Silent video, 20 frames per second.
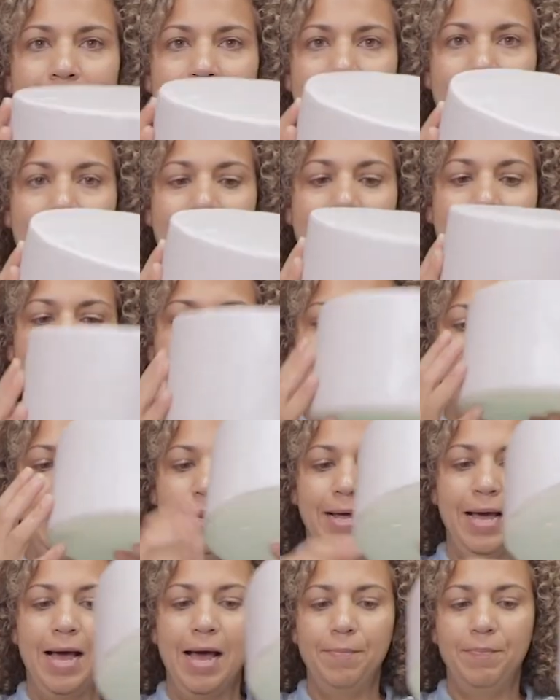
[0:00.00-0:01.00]
And
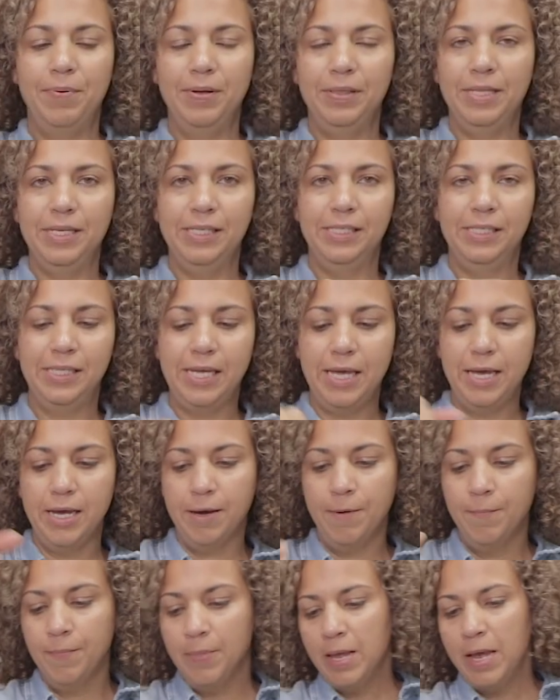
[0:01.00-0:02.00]
I put this
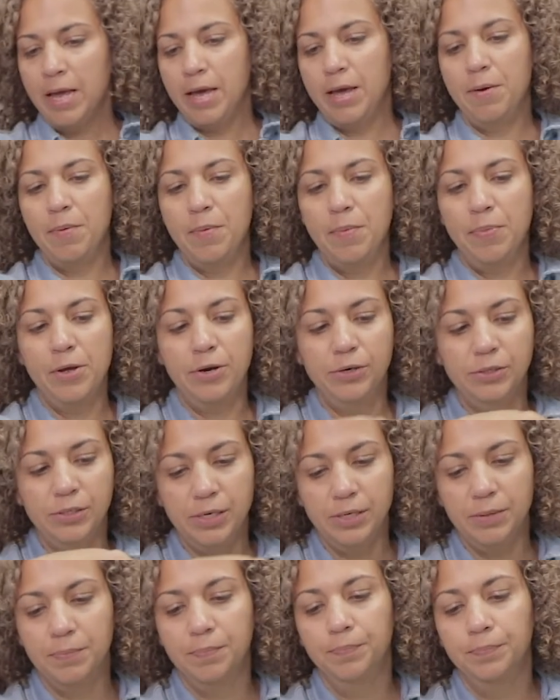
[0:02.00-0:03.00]
stick. There's
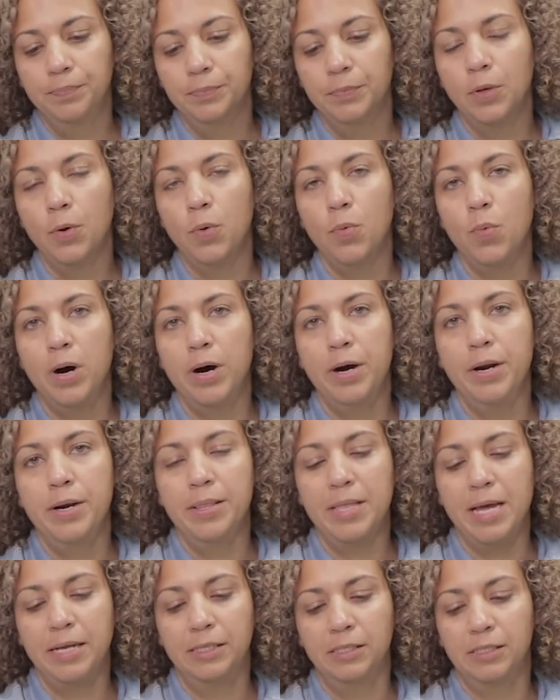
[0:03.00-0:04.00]
a
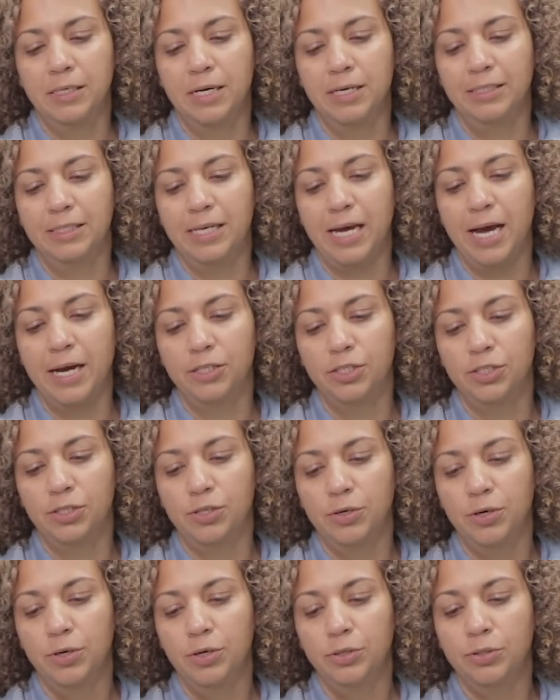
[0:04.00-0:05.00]
one that's
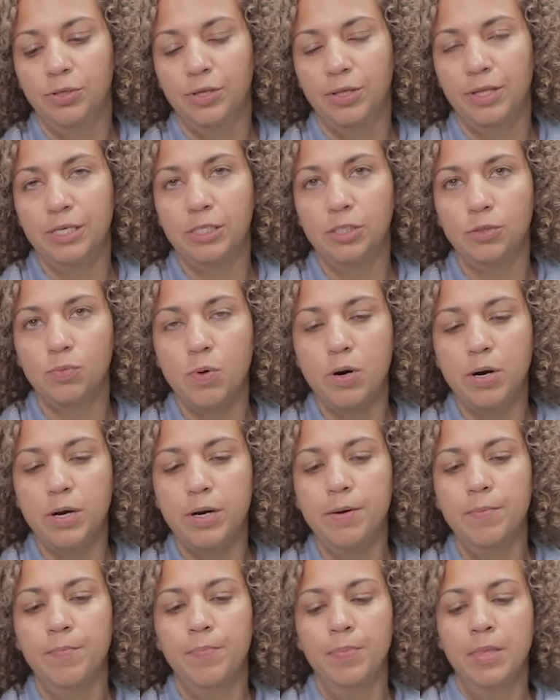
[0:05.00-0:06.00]
attached to this
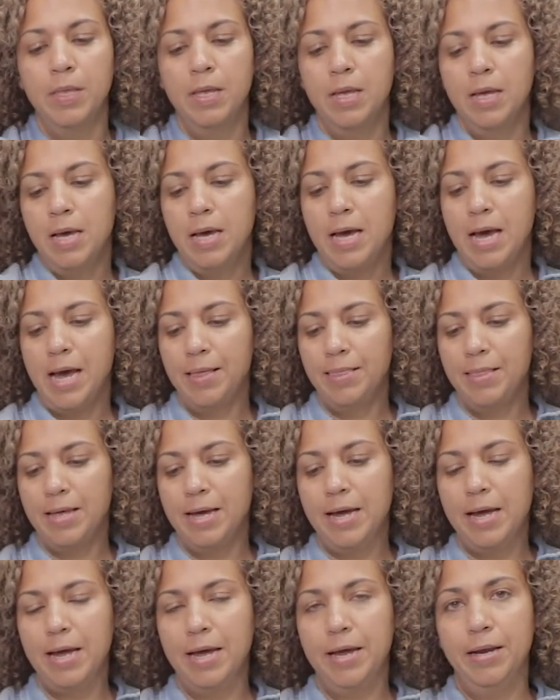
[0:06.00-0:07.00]
one, and
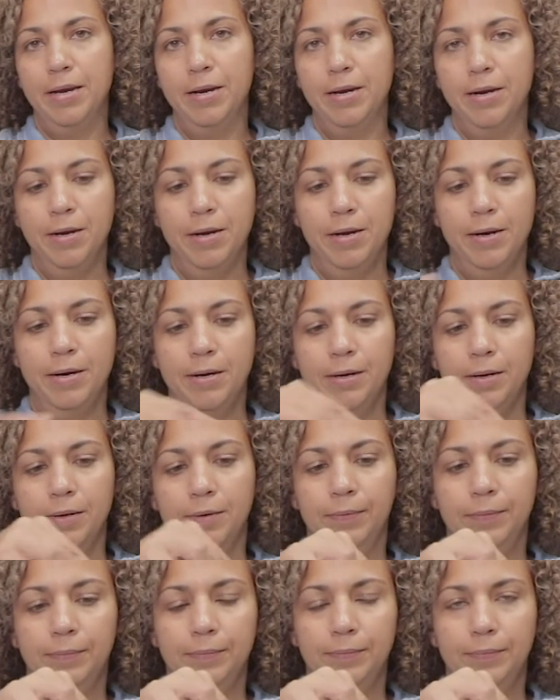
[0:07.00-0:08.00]
then
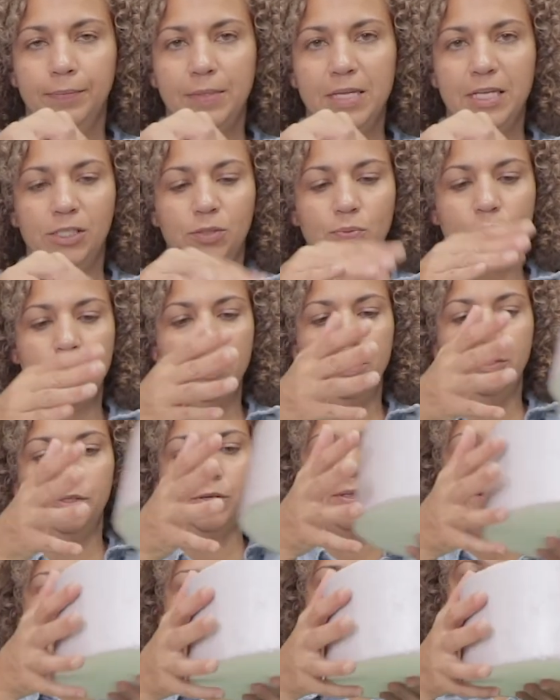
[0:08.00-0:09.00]
this one
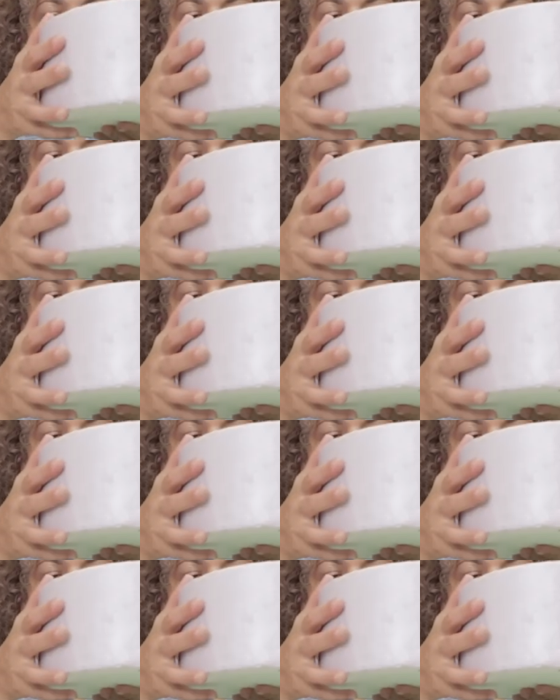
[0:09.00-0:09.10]
so that they